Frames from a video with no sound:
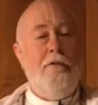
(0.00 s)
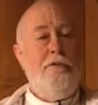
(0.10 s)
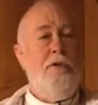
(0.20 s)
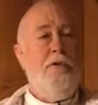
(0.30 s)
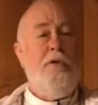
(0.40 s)

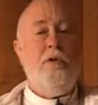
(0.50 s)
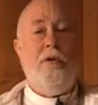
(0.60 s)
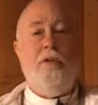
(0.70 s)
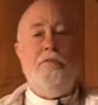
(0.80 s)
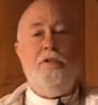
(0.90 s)
If you
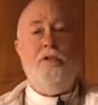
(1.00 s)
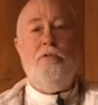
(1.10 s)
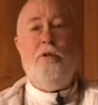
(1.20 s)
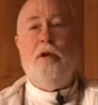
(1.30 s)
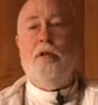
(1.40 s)

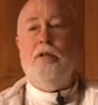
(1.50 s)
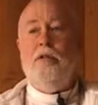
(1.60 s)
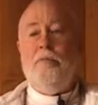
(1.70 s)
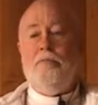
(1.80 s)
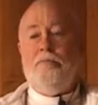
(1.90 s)

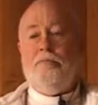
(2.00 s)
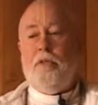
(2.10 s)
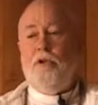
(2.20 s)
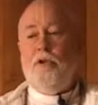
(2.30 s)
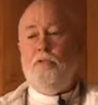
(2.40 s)

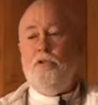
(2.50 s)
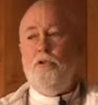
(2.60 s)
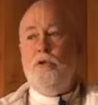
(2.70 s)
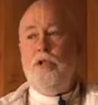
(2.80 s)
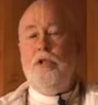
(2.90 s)

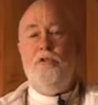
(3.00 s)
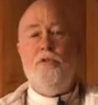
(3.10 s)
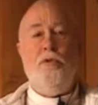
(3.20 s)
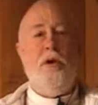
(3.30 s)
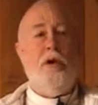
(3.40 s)
tuned
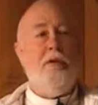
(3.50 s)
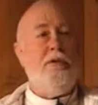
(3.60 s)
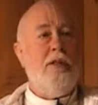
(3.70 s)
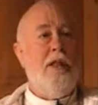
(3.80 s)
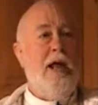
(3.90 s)
into
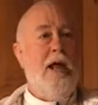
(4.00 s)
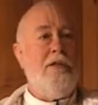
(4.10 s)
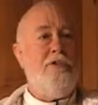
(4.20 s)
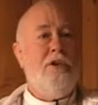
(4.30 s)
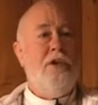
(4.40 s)
our
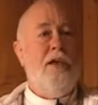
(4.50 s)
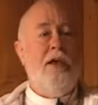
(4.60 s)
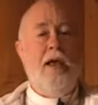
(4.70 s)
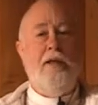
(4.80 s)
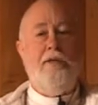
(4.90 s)
class
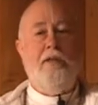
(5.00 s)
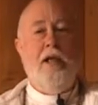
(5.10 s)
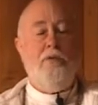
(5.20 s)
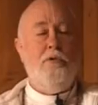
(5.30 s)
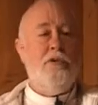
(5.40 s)
and
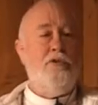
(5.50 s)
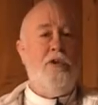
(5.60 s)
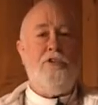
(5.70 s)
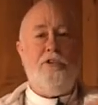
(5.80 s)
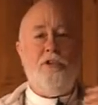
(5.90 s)
like we're
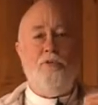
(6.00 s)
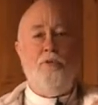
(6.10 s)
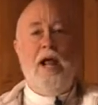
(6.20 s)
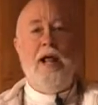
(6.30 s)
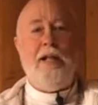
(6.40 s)
dressed in
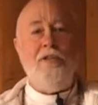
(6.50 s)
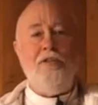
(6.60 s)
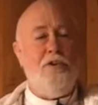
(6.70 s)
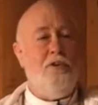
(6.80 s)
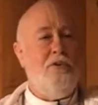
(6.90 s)

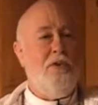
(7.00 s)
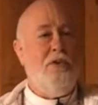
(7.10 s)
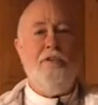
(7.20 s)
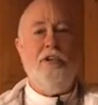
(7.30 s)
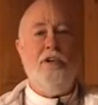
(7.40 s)
rags,
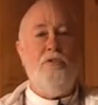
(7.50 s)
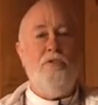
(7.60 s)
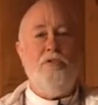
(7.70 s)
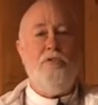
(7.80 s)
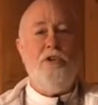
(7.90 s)
and living
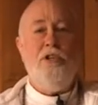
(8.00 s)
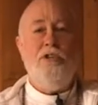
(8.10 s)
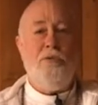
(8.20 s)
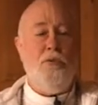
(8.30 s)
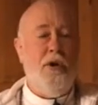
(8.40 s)
under a tree
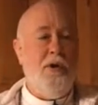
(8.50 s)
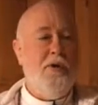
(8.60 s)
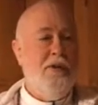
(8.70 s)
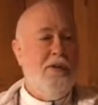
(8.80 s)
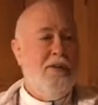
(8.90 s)

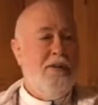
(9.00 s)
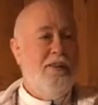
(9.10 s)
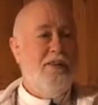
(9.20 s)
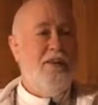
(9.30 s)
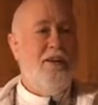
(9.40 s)
somewhere,
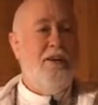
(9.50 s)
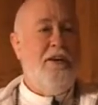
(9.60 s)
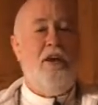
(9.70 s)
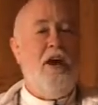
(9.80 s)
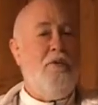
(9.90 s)
I
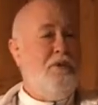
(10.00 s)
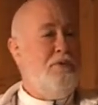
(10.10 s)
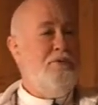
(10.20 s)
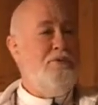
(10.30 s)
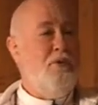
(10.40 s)
don't know how we
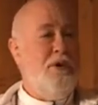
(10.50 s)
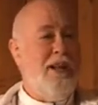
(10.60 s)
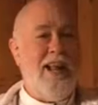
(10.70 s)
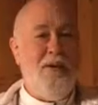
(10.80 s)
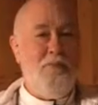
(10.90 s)
would afford
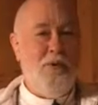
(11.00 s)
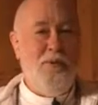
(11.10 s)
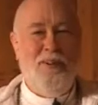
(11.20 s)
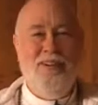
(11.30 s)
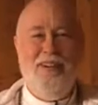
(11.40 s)
a
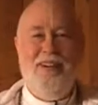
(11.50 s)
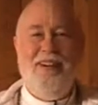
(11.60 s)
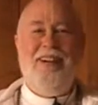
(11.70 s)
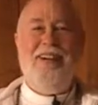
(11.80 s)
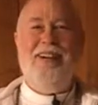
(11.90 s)
camera, but
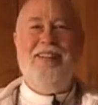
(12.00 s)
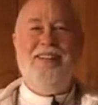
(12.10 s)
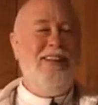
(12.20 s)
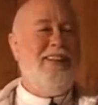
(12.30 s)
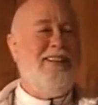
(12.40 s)

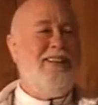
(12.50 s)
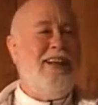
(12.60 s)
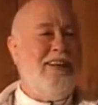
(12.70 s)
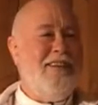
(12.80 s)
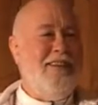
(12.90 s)
let's
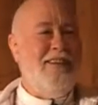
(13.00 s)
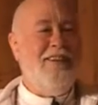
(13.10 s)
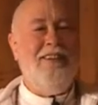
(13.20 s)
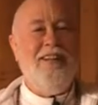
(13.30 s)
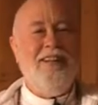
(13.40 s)
say,
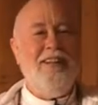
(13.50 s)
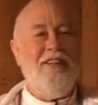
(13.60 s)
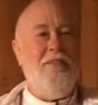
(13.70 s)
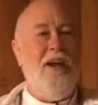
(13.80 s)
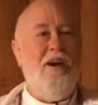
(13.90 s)

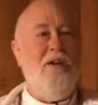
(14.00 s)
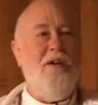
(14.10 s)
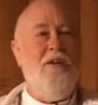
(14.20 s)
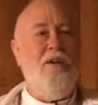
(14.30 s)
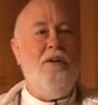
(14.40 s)
somehow
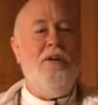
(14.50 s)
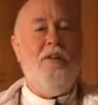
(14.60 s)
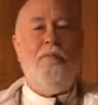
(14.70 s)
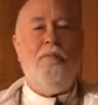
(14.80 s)
or other,